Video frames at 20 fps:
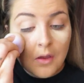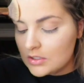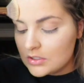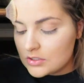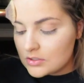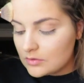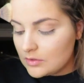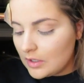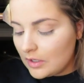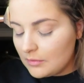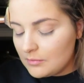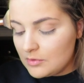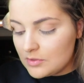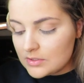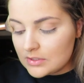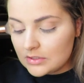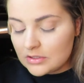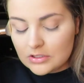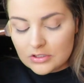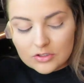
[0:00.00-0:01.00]
So now I'm
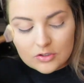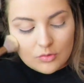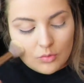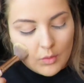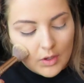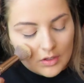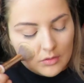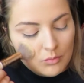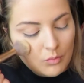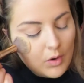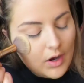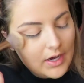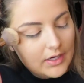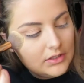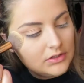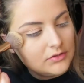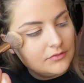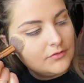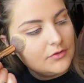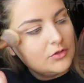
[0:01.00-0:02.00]
using the new Wet n
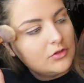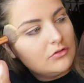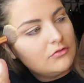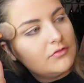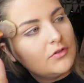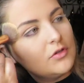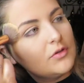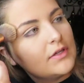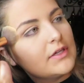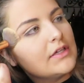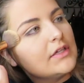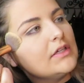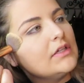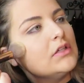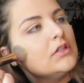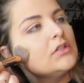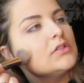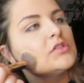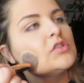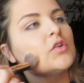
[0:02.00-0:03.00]
Wild Photo
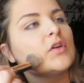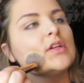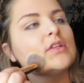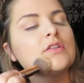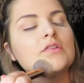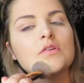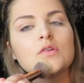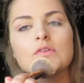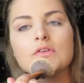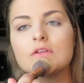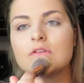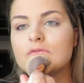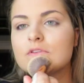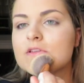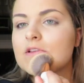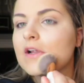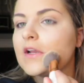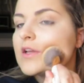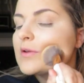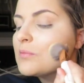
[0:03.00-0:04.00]
Focus Translucent
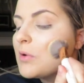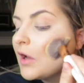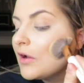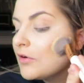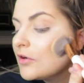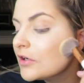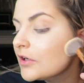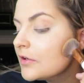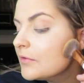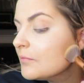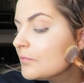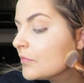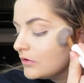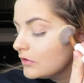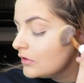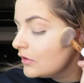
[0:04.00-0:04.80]
Setting Powder.